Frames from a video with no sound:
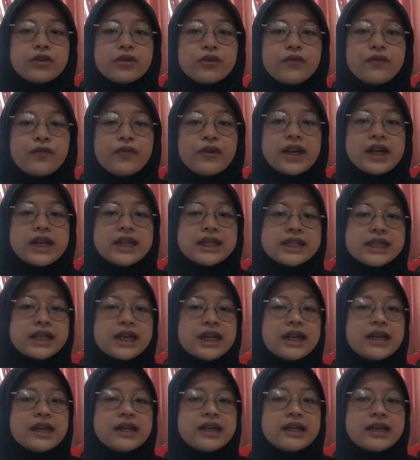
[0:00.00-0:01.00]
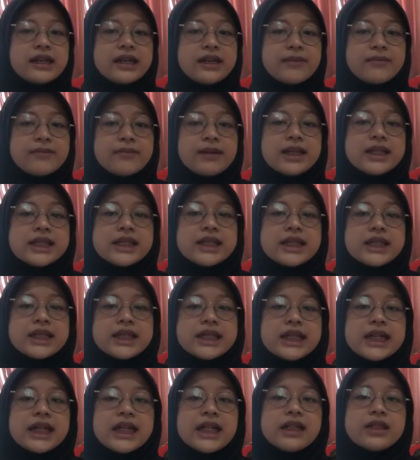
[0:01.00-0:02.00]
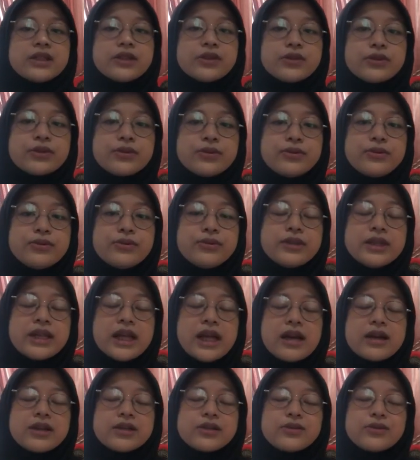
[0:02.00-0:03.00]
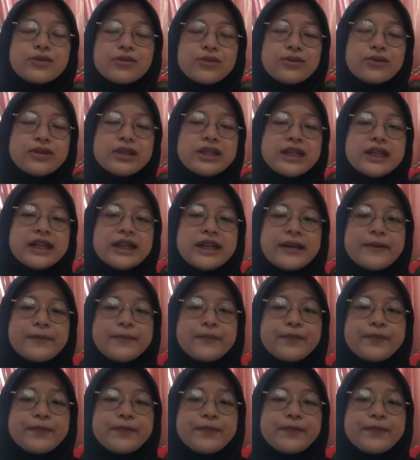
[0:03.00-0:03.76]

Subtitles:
to present learning material to their student.